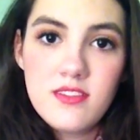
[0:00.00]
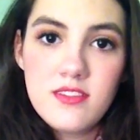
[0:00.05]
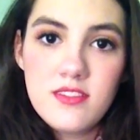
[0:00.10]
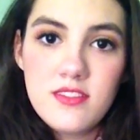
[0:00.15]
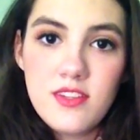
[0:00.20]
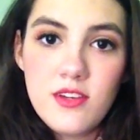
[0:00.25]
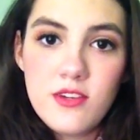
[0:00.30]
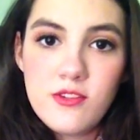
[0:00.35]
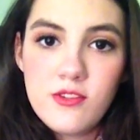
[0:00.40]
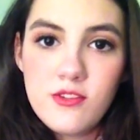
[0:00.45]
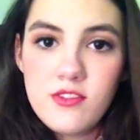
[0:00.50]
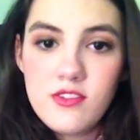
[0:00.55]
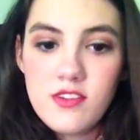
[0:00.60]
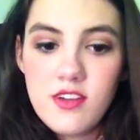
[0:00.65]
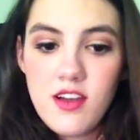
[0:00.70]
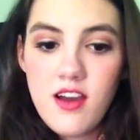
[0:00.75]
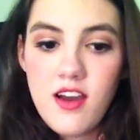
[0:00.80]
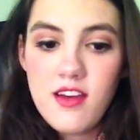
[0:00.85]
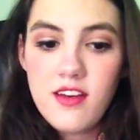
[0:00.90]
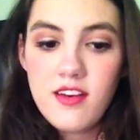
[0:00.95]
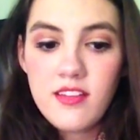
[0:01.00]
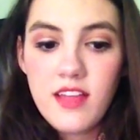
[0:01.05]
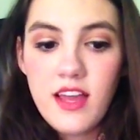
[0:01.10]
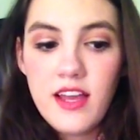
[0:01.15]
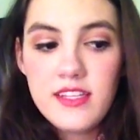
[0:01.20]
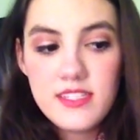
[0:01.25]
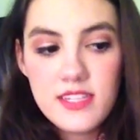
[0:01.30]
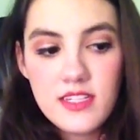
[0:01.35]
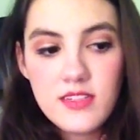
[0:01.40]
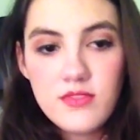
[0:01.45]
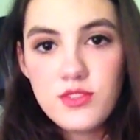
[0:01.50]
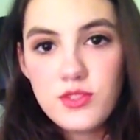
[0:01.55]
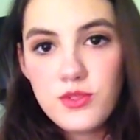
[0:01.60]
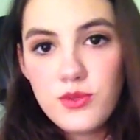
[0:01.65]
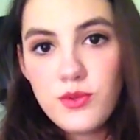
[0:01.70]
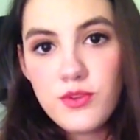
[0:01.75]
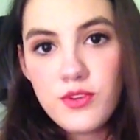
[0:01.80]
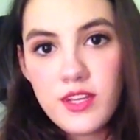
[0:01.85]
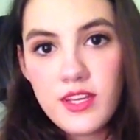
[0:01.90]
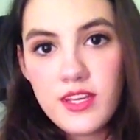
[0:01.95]
So on our last night of
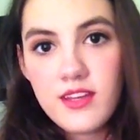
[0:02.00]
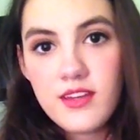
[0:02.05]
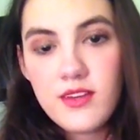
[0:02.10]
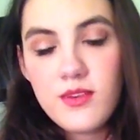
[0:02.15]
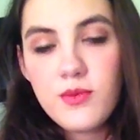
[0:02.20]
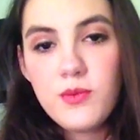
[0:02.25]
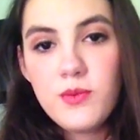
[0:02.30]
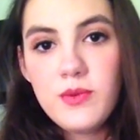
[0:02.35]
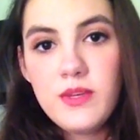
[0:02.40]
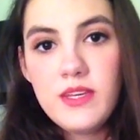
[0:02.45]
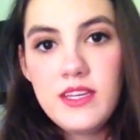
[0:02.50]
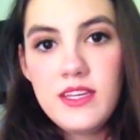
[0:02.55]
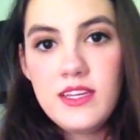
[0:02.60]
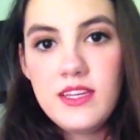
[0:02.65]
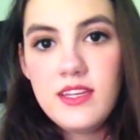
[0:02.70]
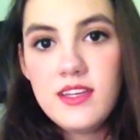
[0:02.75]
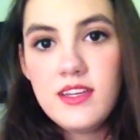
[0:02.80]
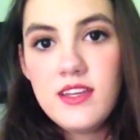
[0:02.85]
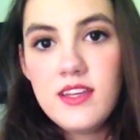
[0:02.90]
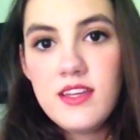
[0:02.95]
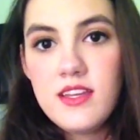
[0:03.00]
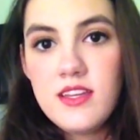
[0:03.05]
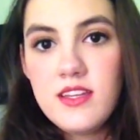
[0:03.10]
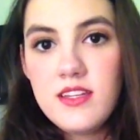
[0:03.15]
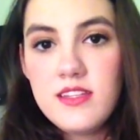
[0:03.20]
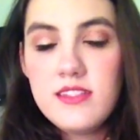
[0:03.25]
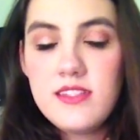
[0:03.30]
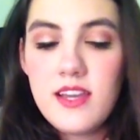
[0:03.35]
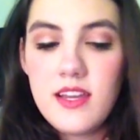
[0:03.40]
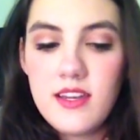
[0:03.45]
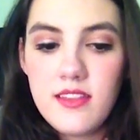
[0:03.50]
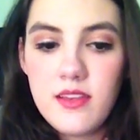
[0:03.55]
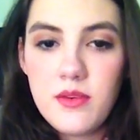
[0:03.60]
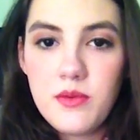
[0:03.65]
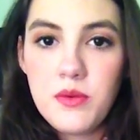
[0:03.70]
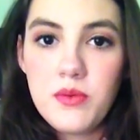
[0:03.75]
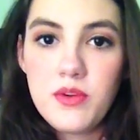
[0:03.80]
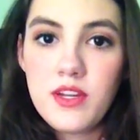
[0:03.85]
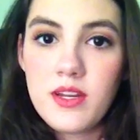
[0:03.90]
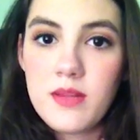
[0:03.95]
tutoring, we decided that
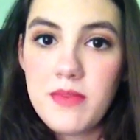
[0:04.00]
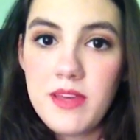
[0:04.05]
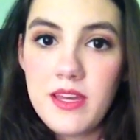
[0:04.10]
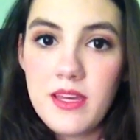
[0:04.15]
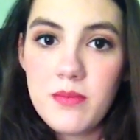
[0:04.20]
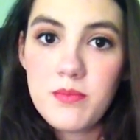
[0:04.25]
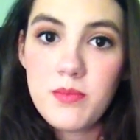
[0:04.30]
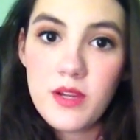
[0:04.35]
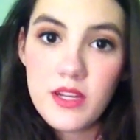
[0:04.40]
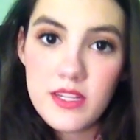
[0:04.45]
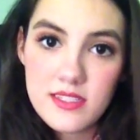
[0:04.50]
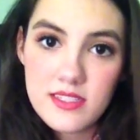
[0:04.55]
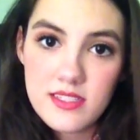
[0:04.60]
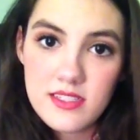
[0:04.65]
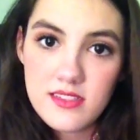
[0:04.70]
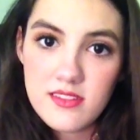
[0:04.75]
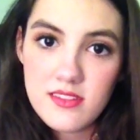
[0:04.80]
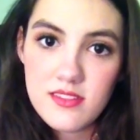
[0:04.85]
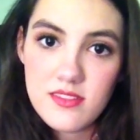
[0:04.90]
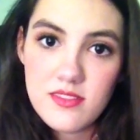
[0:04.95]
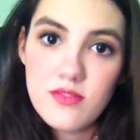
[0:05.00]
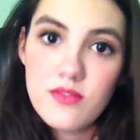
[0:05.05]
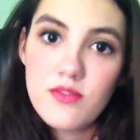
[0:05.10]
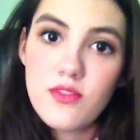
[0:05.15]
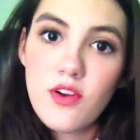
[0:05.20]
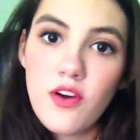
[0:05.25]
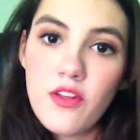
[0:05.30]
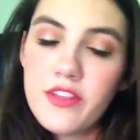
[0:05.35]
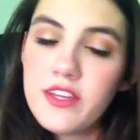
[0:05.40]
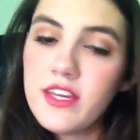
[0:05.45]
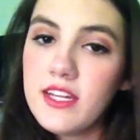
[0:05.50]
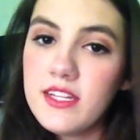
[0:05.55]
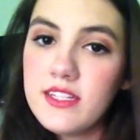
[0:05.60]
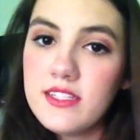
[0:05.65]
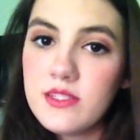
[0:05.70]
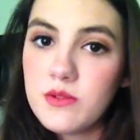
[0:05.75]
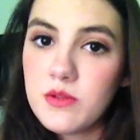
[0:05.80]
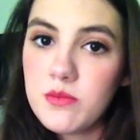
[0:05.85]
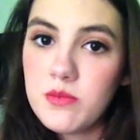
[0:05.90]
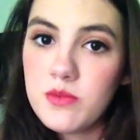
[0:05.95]
we were going to make bracelets for all the
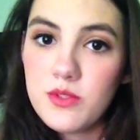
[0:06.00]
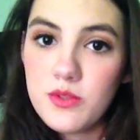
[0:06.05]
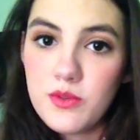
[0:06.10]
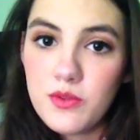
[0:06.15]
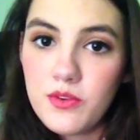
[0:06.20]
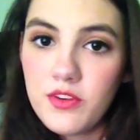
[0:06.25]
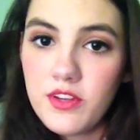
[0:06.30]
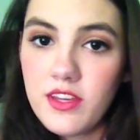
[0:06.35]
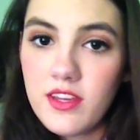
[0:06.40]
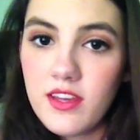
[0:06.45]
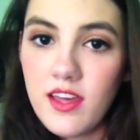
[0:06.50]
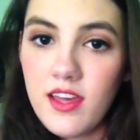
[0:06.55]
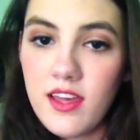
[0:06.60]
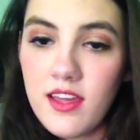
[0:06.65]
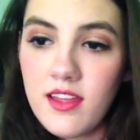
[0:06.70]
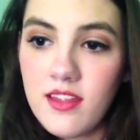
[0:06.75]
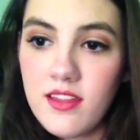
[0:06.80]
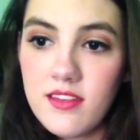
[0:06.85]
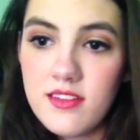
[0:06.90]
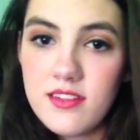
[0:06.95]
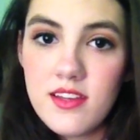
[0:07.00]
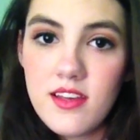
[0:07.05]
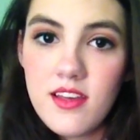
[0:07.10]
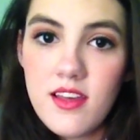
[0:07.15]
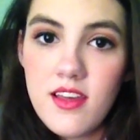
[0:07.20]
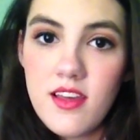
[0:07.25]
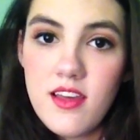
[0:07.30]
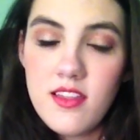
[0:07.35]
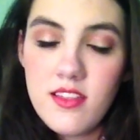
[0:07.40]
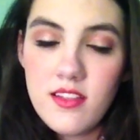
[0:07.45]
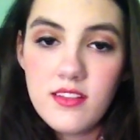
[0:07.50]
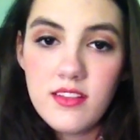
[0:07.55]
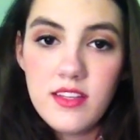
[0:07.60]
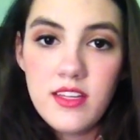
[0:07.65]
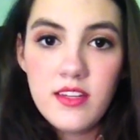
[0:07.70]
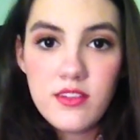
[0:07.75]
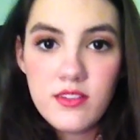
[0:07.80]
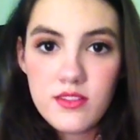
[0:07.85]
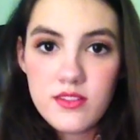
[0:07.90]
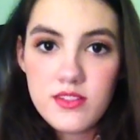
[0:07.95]
kids that we've been tutoring, and the
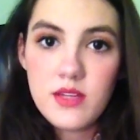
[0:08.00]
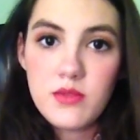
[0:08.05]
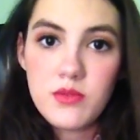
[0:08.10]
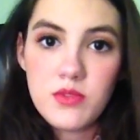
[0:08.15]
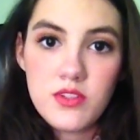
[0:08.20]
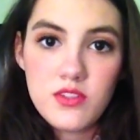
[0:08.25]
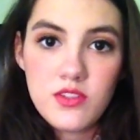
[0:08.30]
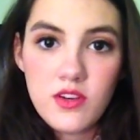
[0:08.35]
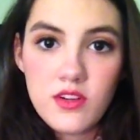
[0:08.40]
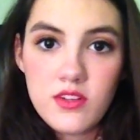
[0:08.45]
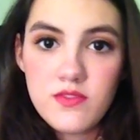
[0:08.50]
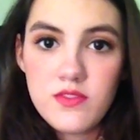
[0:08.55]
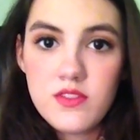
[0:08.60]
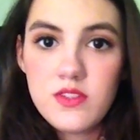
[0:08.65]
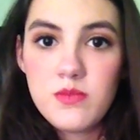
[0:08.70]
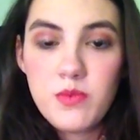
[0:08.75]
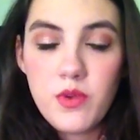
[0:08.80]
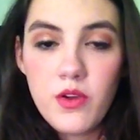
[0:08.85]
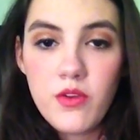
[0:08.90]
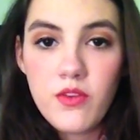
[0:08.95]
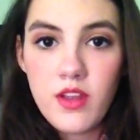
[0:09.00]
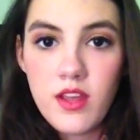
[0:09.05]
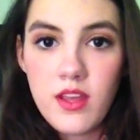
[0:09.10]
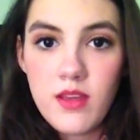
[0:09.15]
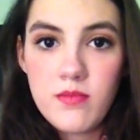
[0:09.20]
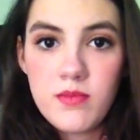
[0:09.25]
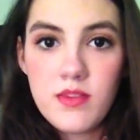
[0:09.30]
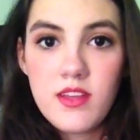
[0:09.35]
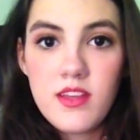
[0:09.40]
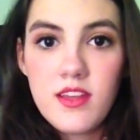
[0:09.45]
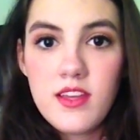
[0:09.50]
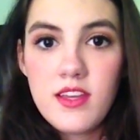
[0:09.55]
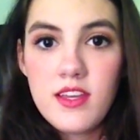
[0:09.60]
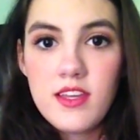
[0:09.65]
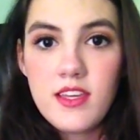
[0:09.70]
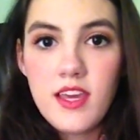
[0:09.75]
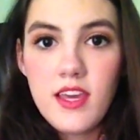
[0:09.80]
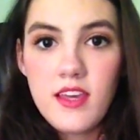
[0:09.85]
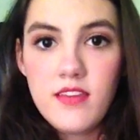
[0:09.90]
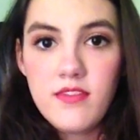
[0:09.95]
leaders that were in charge of this program
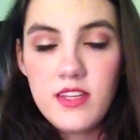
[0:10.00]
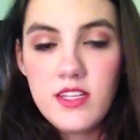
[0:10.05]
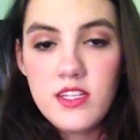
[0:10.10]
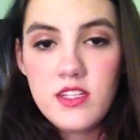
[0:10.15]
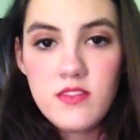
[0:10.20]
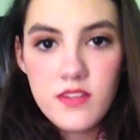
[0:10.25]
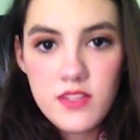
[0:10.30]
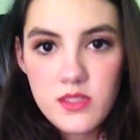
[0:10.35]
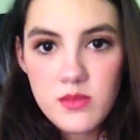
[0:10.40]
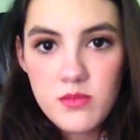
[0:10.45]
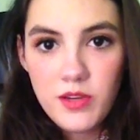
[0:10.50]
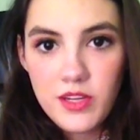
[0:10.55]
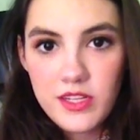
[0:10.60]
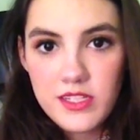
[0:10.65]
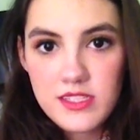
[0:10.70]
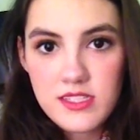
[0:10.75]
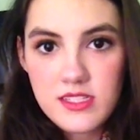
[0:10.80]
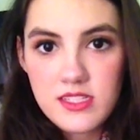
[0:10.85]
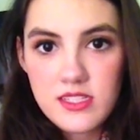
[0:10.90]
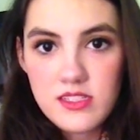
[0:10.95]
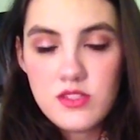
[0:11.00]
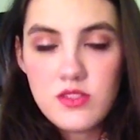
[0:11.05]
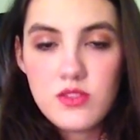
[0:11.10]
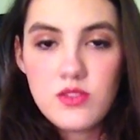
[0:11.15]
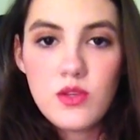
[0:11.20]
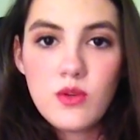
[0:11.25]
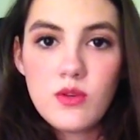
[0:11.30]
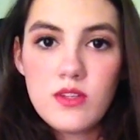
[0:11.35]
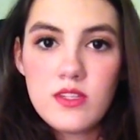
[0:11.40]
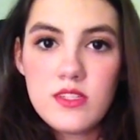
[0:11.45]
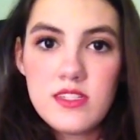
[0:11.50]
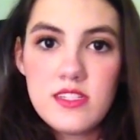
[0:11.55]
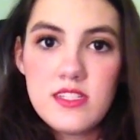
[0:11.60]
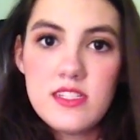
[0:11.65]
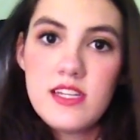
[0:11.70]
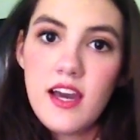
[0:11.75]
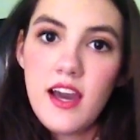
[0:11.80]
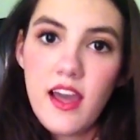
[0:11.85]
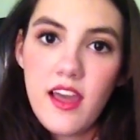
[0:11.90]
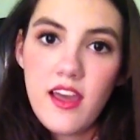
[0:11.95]
gave each of us a bracelet and told us to
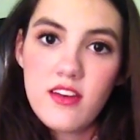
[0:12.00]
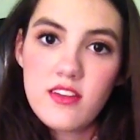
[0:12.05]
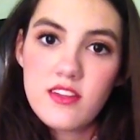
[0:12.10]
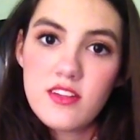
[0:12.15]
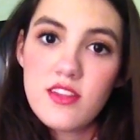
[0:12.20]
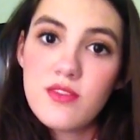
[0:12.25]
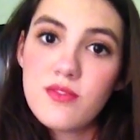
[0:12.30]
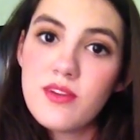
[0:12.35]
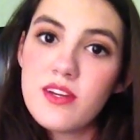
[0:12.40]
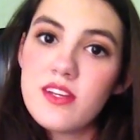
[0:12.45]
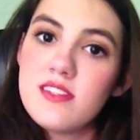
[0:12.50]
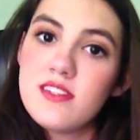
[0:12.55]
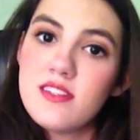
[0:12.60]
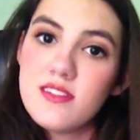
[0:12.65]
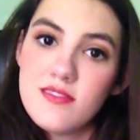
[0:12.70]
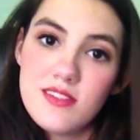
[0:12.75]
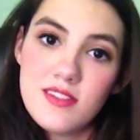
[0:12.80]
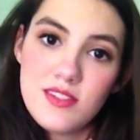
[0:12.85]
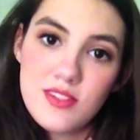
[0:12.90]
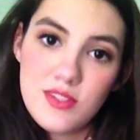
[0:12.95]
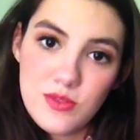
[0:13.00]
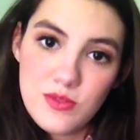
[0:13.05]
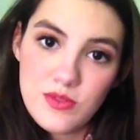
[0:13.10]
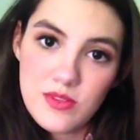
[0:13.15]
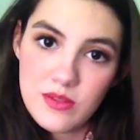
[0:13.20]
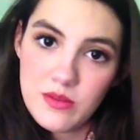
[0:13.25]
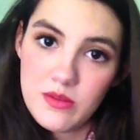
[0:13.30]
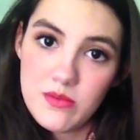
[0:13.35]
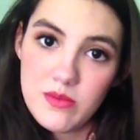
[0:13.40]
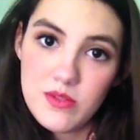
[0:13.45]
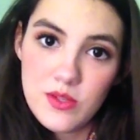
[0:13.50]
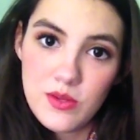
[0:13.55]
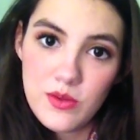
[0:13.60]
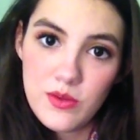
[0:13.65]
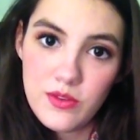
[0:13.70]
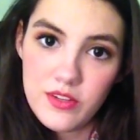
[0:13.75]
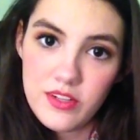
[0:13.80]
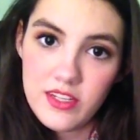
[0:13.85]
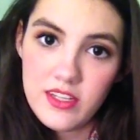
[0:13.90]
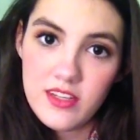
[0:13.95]
tie it onto the wrist of the student that we've been
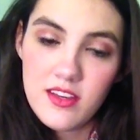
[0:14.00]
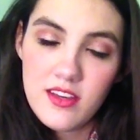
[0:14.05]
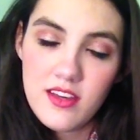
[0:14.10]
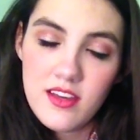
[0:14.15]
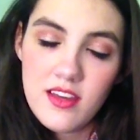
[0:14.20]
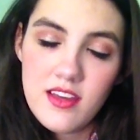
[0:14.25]
tutoring,